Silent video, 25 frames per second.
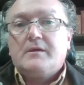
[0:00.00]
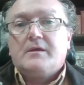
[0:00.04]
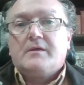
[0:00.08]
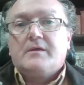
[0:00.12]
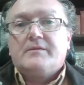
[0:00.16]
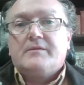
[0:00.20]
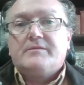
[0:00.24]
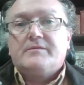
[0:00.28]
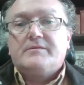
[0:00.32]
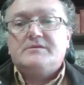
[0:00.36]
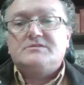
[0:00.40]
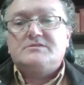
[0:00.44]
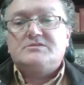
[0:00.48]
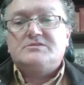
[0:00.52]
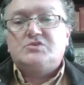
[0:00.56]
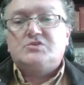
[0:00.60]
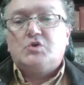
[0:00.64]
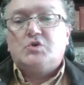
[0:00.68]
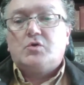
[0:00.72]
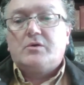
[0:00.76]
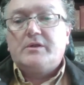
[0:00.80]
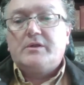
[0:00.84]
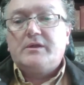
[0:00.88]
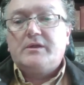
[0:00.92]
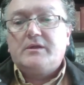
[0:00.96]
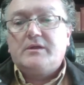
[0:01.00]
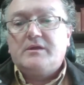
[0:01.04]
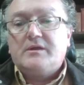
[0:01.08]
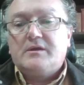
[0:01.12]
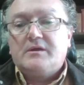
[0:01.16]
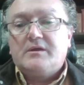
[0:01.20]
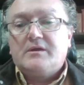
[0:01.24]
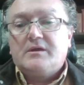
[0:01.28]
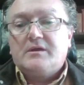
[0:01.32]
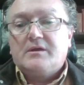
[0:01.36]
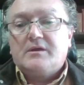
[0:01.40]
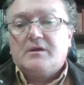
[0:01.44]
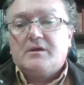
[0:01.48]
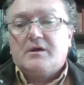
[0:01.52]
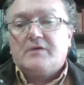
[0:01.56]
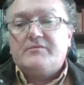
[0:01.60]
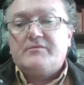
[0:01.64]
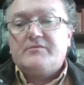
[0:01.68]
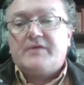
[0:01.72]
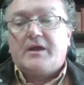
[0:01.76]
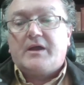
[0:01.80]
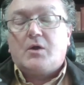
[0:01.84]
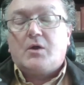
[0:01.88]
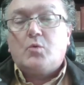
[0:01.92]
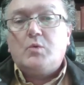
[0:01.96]
The story of
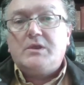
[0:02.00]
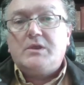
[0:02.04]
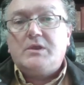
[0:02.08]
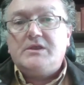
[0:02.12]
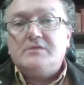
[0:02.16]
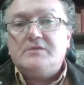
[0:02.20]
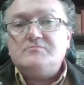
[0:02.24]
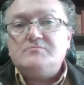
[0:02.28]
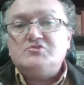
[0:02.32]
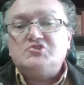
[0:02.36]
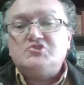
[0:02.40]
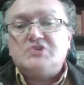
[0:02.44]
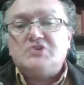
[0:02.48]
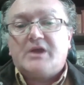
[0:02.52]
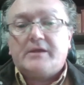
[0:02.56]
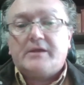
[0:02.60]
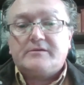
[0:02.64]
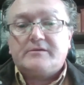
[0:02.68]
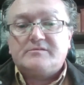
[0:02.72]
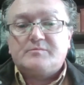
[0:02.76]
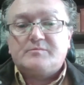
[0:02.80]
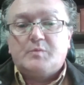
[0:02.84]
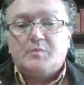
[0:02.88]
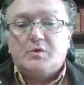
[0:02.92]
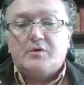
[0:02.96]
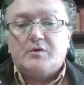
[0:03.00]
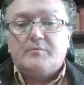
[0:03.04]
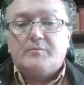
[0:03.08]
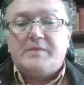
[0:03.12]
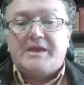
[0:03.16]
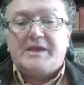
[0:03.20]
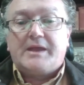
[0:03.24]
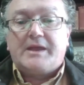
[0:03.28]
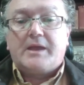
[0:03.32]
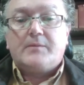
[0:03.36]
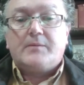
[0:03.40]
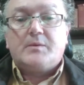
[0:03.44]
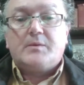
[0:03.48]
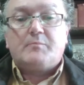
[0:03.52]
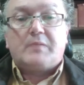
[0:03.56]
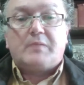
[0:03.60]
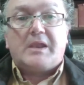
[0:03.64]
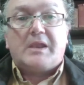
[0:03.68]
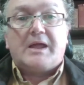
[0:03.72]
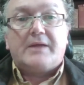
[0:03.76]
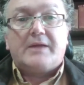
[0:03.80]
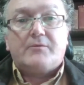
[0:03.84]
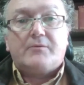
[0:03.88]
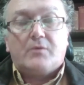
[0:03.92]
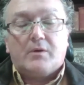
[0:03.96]
how William Shakspēr became a
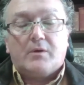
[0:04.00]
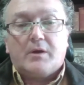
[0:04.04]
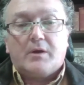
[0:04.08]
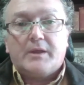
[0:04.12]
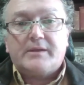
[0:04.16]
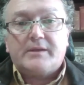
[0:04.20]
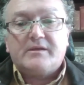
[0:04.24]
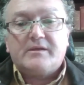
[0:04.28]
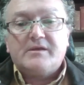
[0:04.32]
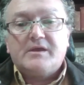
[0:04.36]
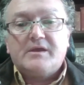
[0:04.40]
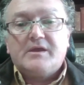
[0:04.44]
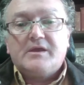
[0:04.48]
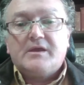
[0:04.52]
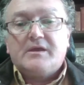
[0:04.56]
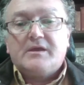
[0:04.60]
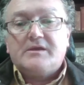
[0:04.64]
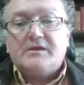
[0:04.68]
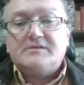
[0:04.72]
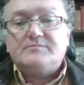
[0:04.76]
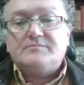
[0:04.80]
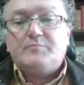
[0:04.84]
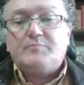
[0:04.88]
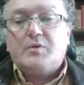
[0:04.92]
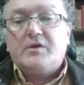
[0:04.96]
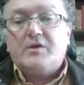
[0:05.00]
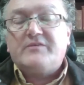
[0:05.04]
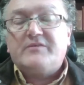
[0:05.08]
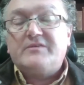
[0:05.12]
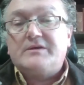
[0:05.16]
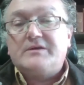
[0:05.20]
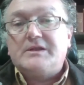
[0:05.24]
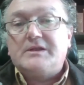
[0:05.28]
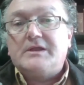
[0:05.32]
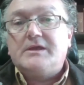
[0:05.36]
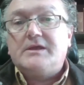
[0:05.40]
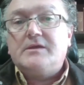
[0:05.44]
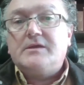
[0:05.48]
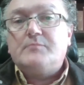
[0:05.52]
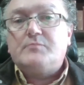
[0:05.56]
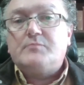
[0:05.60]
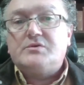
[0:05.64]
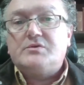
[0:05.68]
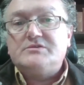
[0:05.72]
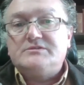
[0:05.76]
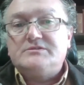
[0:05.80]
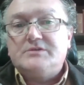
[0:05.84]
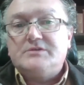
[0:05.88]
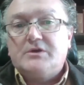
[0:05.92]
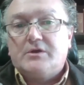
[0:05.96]
playwright is perfectly
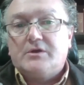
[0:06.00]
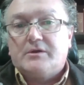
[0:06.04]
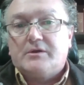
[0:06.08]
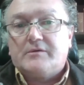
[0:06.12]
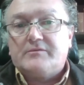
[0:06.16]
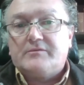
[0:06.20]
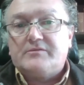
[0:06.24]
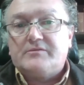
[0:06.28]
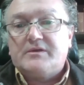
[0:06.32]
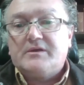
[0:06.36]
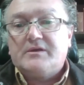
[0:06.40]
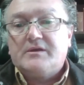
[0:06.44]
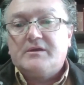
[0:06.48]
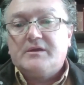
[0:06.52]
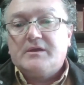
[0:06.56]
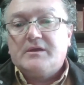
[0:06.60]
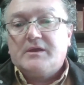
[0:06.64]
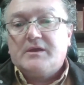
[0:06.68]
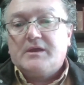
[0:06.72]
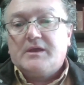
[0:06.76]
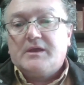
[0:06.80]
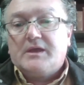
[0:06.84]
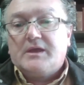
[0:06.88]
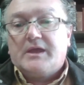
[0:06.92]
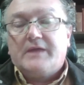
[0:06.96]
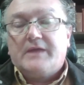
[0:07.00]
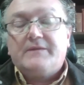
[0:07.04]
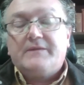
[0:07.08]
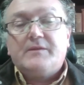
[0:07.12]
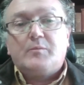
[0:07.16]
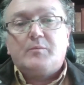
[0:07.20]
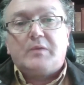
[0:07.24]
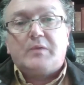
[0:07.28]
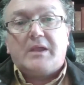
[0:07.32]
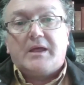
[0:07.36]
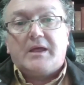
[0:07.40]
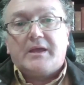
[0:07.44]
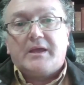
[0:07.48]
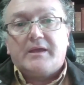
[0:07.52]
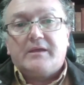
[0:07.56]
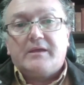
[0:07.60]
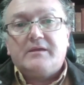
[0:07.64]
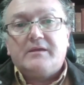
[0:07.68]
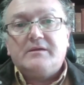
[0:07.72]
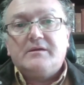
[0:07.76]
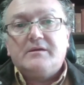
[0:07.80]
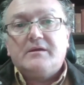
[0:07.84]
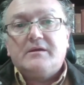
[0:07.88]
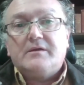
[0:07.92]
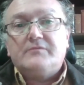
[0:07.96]
preserved in the play
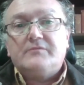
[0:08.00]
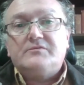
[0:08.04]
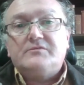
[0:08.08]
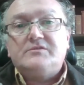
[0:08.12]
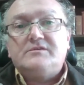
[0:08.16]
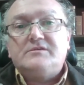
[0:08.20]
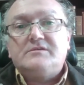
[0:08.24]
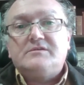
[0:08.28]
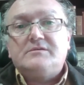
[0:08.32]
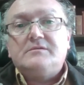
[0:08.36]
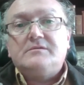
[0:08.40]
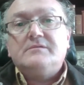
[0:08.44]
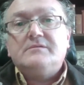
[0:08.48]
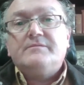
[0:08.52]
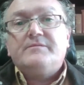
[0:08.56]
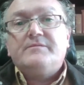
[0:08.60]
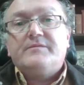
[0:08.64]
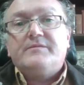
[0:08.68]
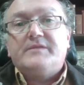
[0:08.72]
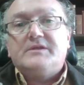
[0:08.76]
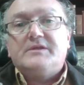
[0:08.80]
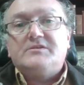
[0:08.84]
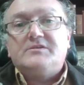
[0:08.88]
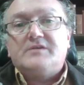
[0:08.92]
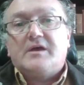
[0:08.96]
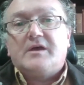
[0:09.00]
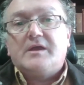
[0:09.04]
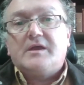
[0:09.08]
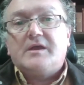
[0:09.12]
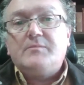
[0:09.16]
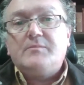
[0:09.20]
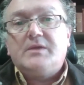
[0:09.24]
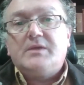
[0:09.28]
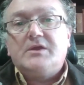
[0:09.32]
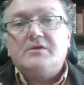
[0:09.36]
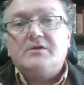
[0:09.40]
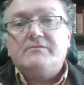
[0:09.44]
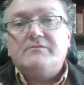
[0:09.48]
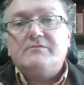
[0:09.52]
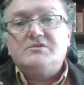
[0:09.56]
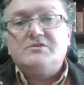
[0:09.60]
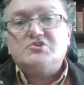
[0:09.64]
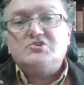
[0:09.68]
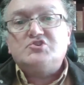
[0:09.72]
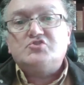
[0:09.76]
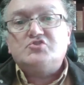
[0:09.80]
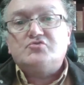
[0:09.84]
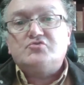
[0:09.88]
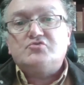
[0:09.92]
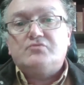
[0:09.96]
of The Taming of the
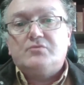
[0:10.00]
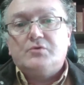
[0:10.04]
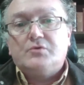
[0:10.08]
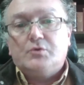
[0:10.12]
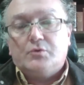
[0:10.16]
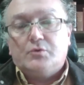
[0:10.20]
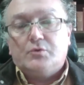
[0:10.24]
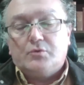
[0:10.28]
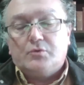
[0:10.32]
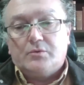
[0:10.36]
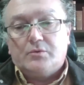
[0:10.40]
Shrew.